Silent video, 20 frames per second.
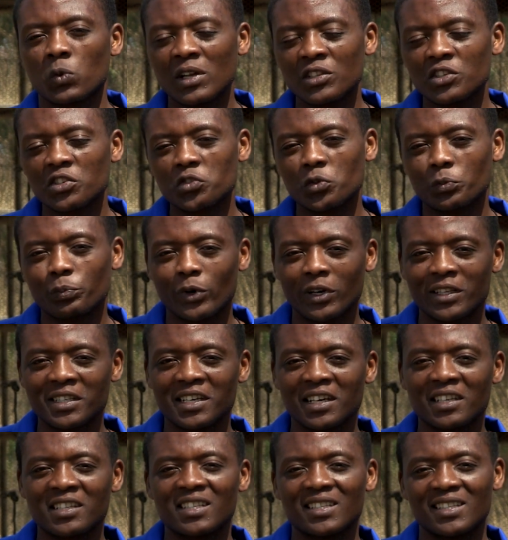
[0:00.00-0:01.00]
want to
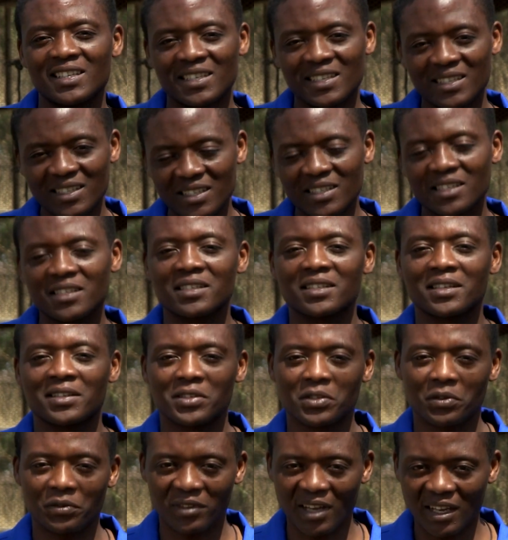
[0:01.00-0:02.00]
protect the
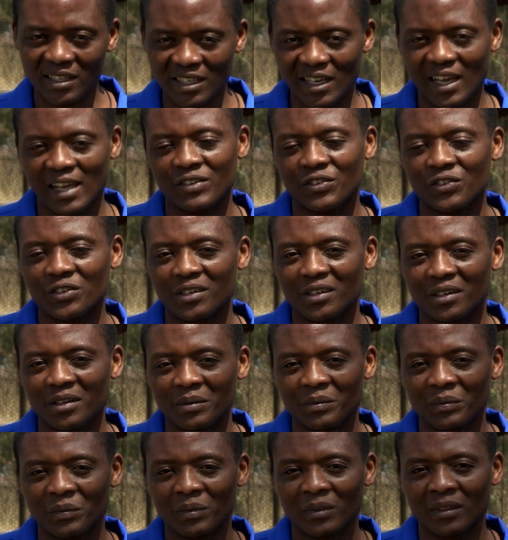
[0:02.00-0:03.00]
citizens of that country
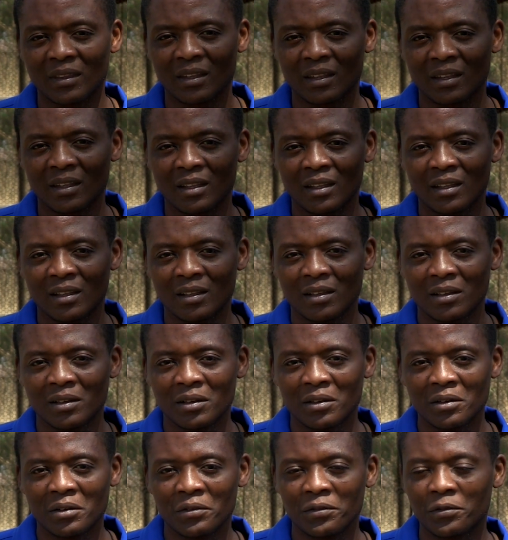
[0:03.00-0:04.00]

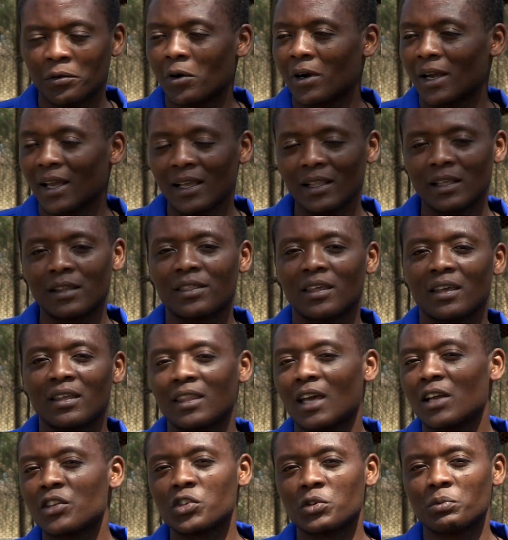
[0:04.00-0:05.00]
for anything
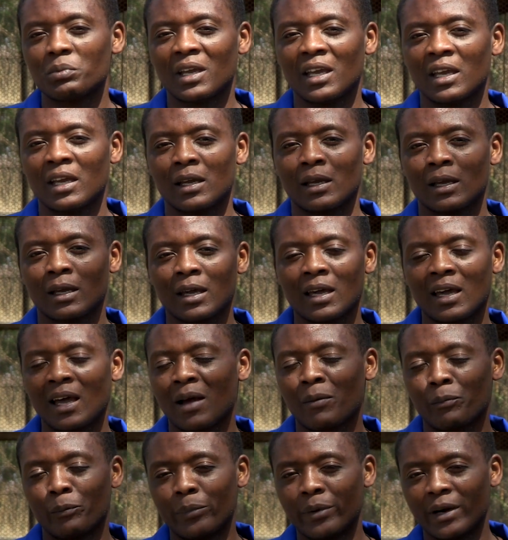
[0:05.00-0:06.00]
that you may
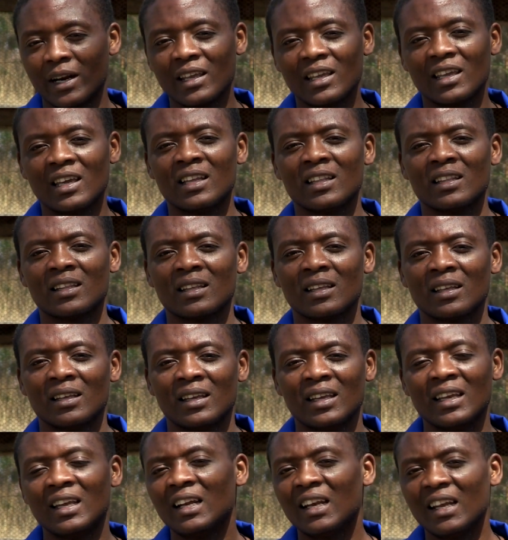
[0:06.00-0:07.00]
bring in
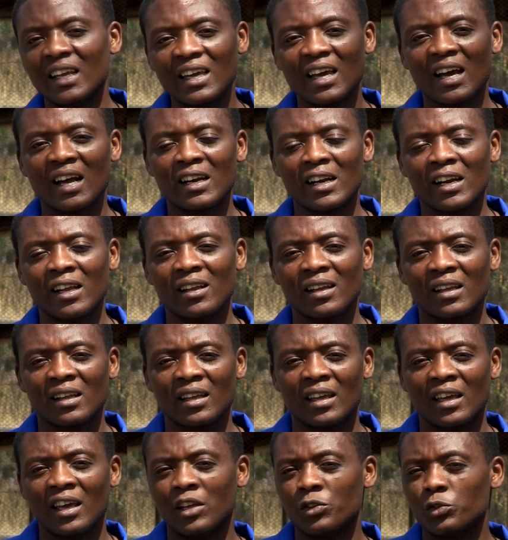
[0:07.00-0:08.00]
illegally
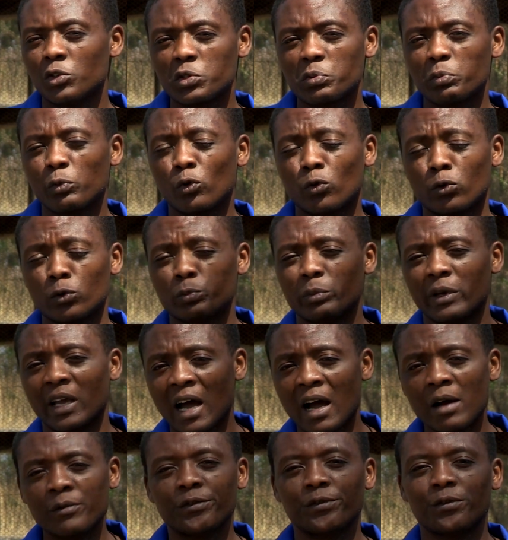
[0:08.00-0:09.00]
and which could be
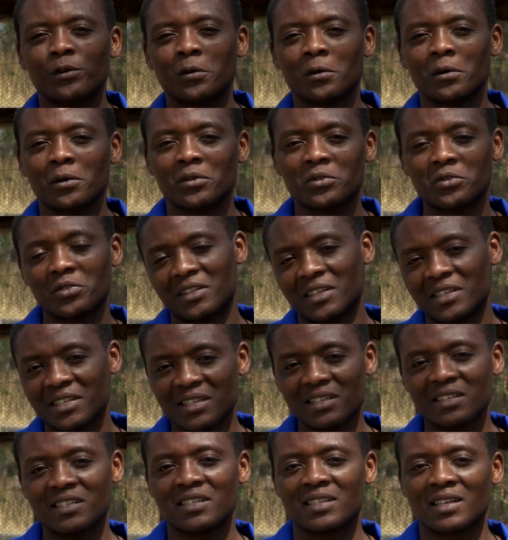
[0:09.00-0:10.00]
harmful to the
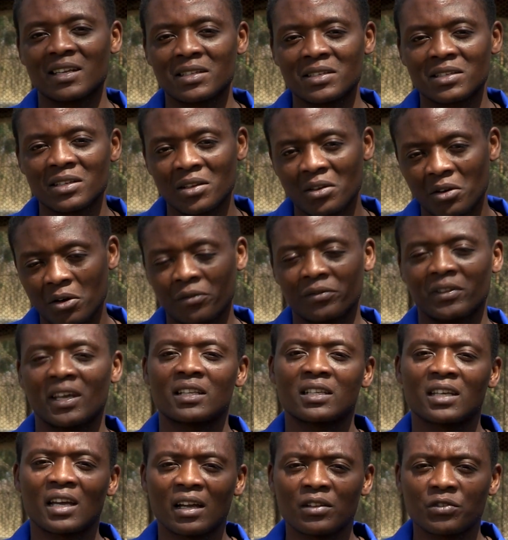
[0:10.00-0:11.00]
citizens of
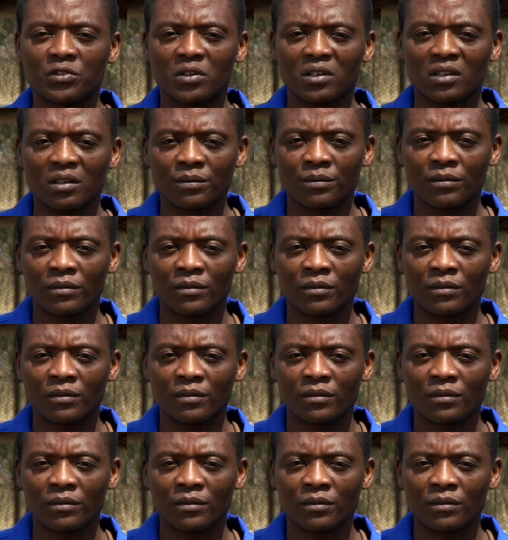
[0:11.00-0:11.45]
that country.